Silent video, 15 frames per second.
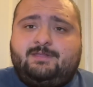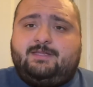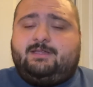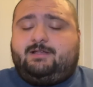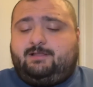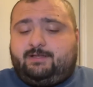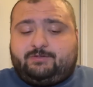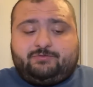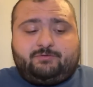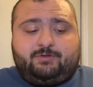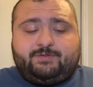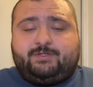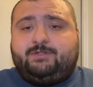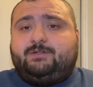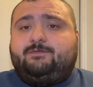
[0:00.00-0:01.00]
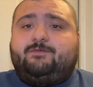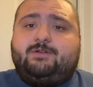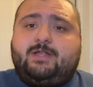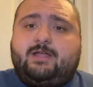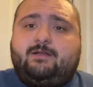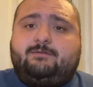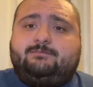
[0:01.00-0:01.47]
Cholesterol's good for
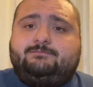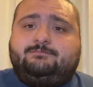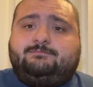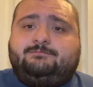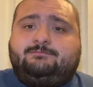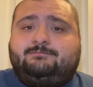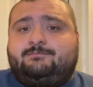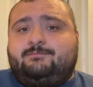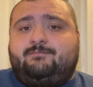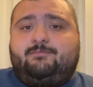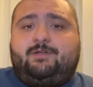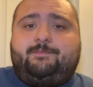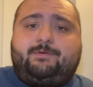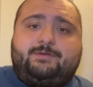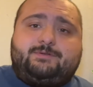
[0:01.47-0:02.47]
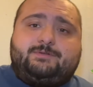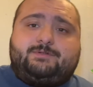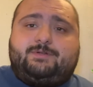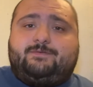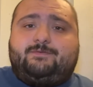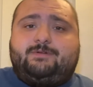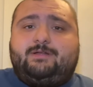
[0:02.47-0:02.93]
now. Blood pressure's
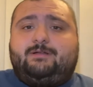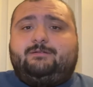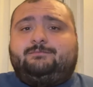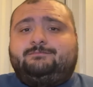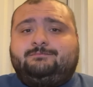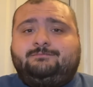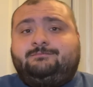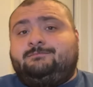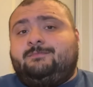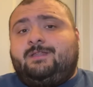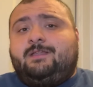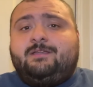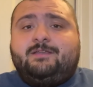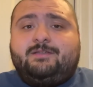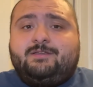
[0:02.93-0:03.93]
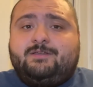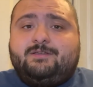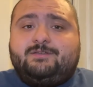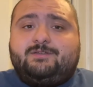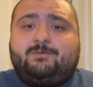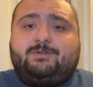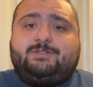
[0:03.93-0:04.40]
good for now.
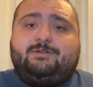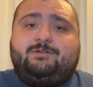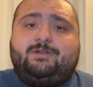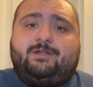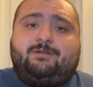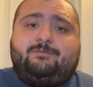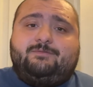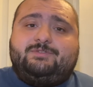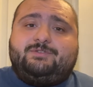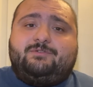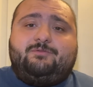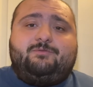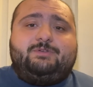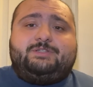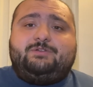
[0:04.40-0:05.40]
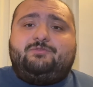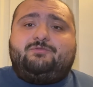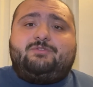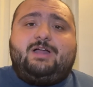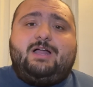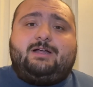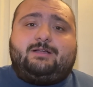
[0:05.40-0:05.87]
So we're still good. We're still we're still
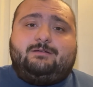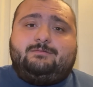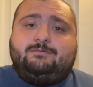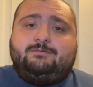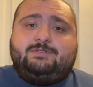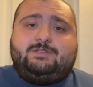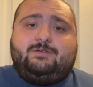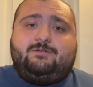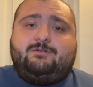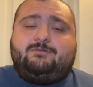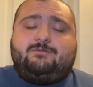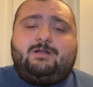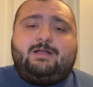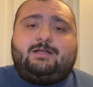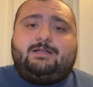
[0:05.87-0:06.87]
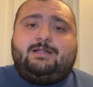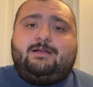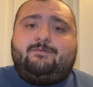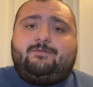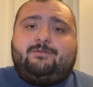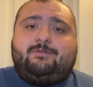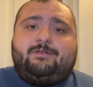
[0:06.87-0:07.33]
rocking. still rocking
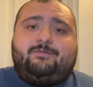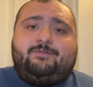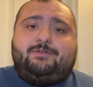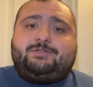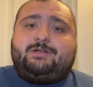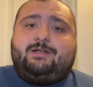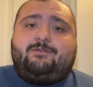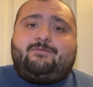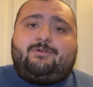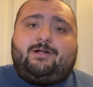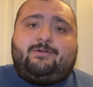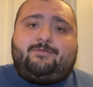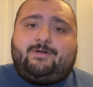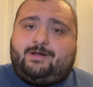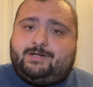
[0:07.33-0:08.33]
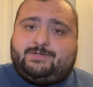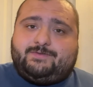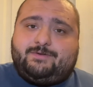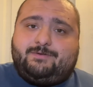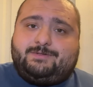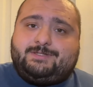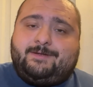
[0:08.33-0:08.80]
out for future air for our bodies,
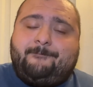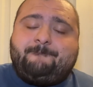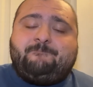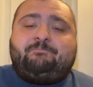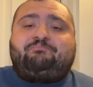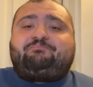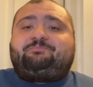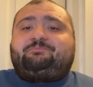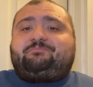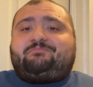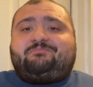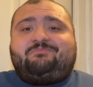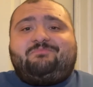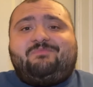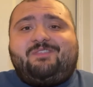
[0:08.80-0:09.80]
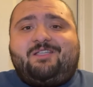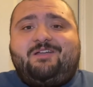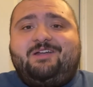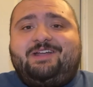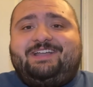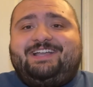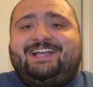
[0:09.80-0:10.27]
folks.
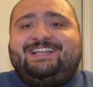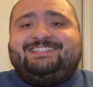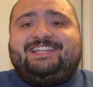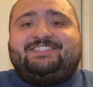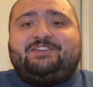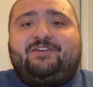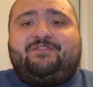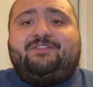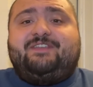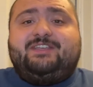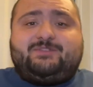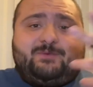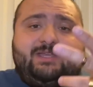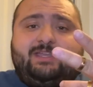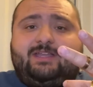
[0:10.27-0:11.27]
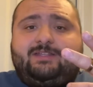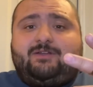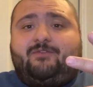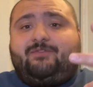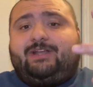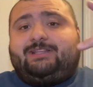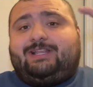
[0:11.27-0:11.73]
Alright guys, that's all for this week.
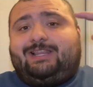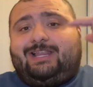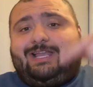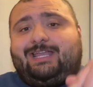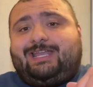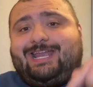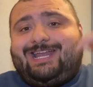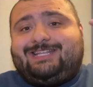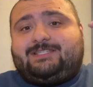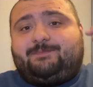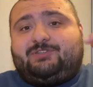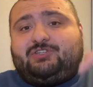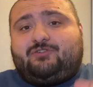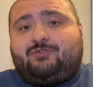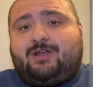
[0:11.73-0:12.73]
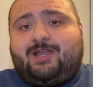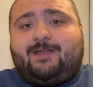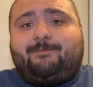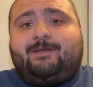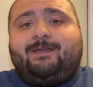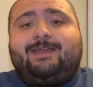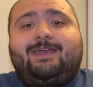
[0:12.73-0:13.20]
Don't forget to like and
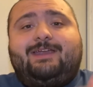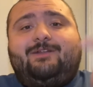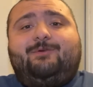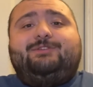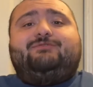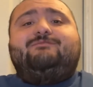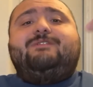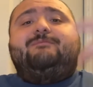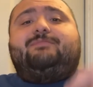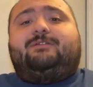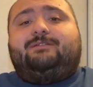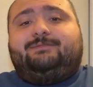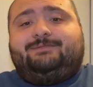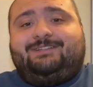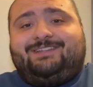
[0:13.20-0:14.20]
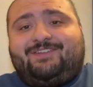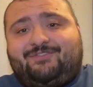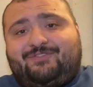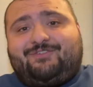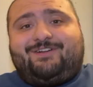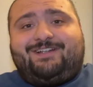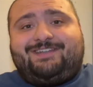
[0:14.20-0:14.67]
subscribe. And always remember,
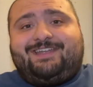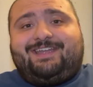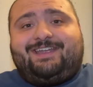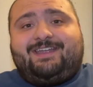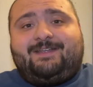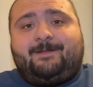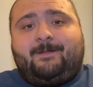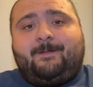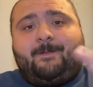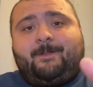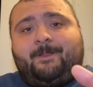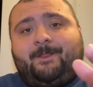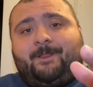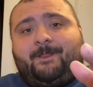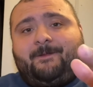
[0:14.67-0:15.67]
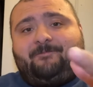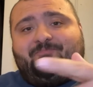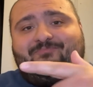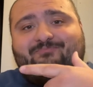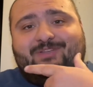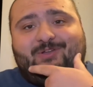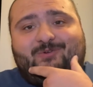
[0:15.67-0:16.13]
live grande
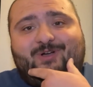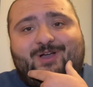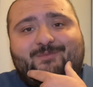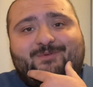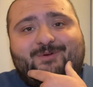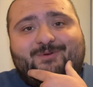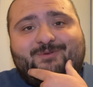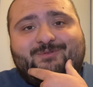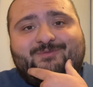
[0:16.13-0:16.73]
and be guapo.